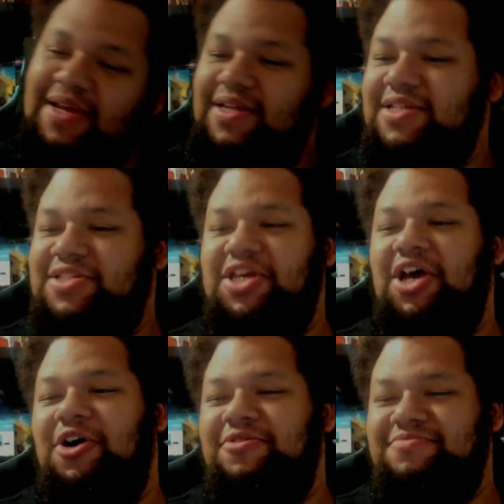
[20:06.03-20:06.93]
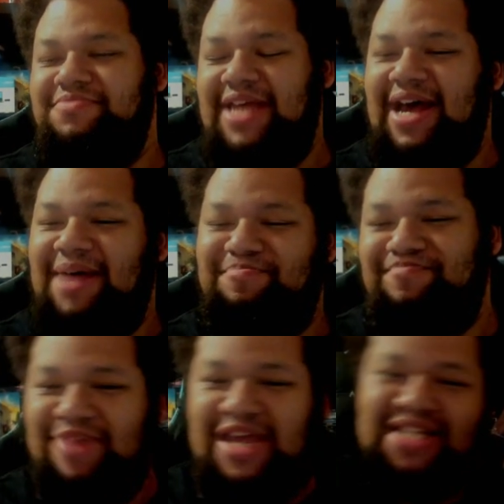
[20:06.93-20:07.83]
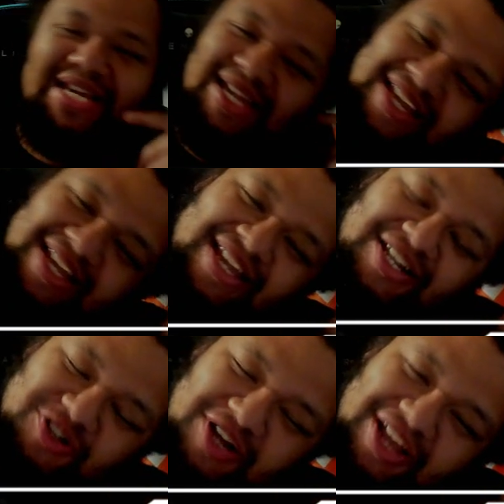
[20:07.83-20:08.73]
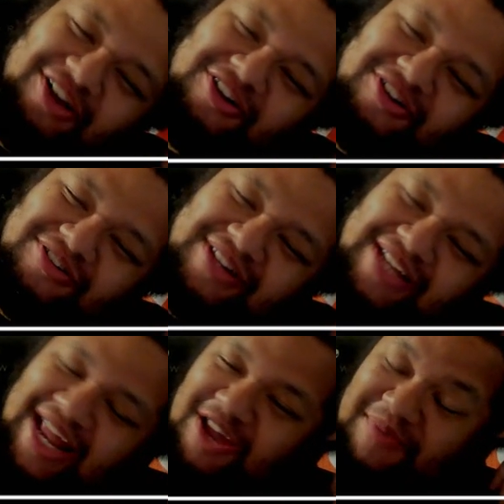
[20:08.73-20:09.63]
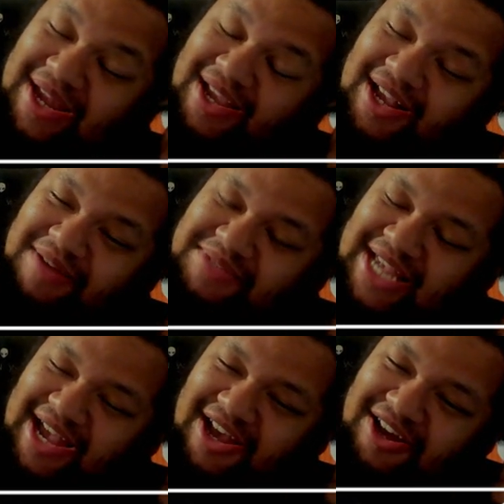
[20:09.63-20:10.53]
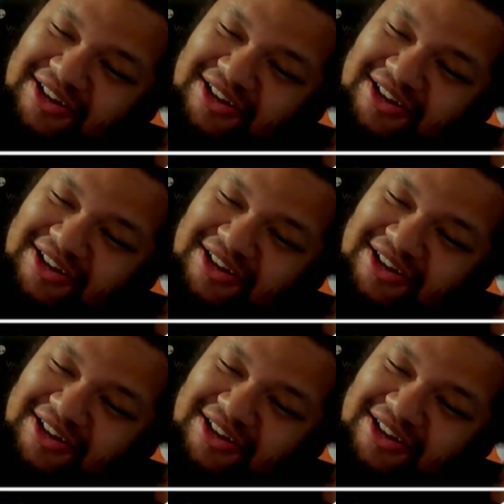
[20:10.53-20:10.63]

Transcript: So, yeah. BTE trigger, Kenny Omega comes out.